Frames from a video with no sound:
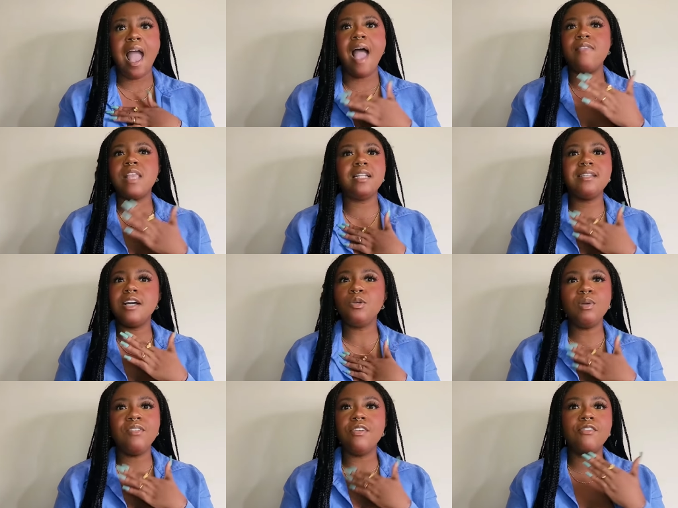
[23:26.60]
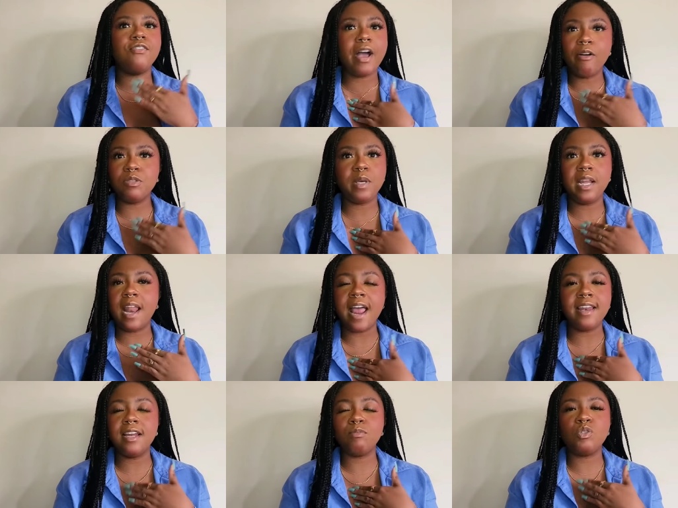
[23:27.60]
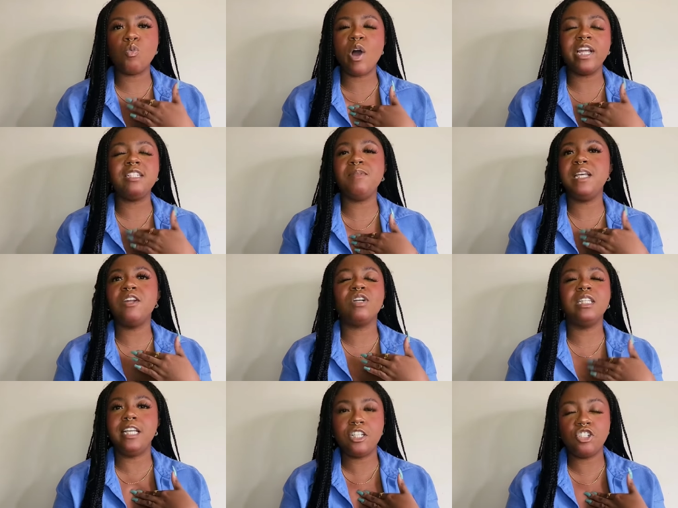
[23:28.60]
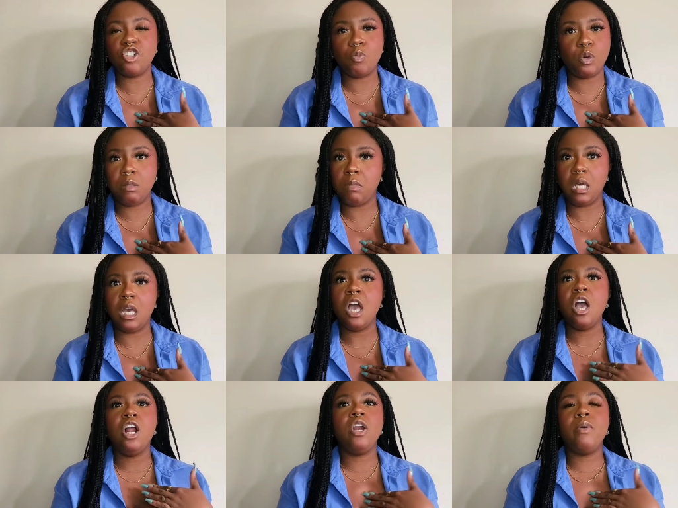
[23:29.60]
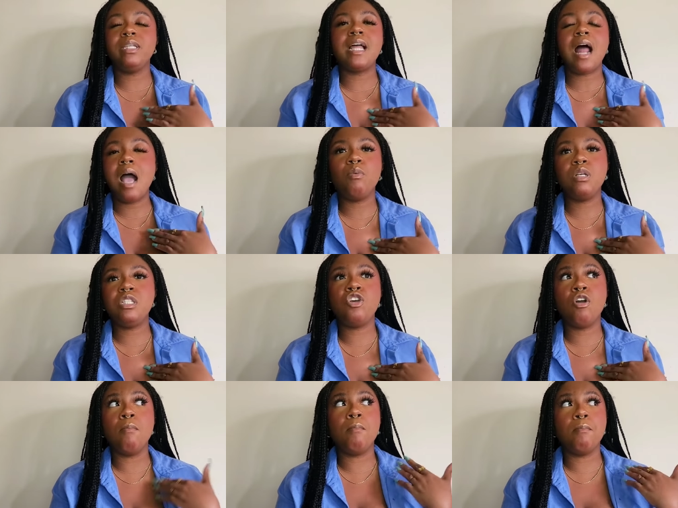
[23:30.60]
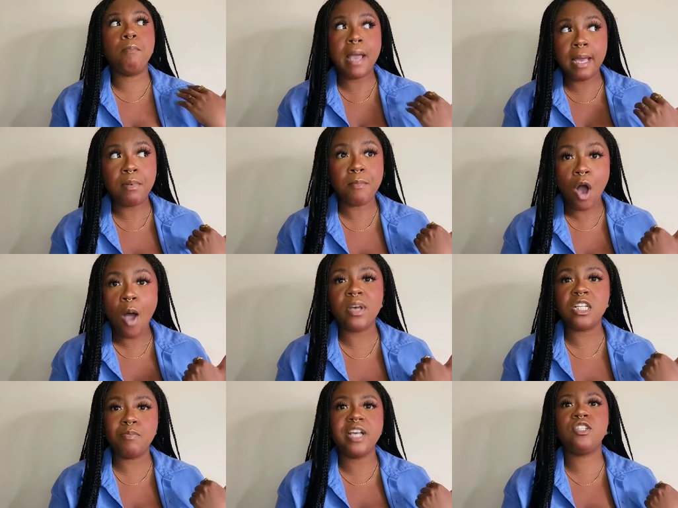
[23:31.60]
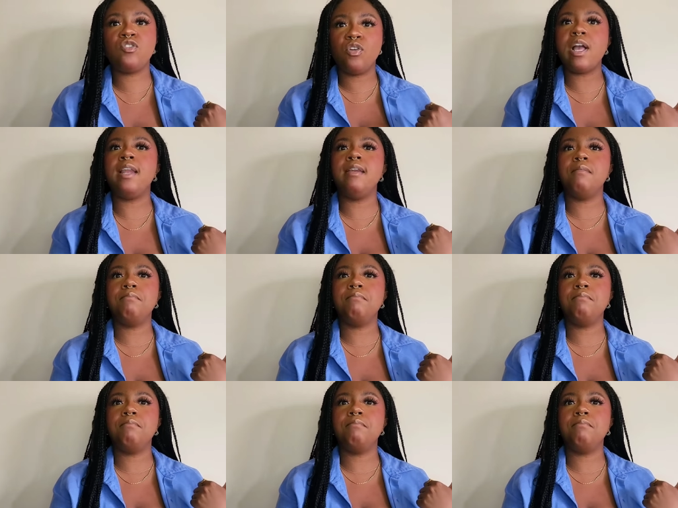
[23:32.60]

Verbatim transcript: and that's how you even found me and ended up wanting to be in a relationship with me, knowing that I was your baby mama's best friend.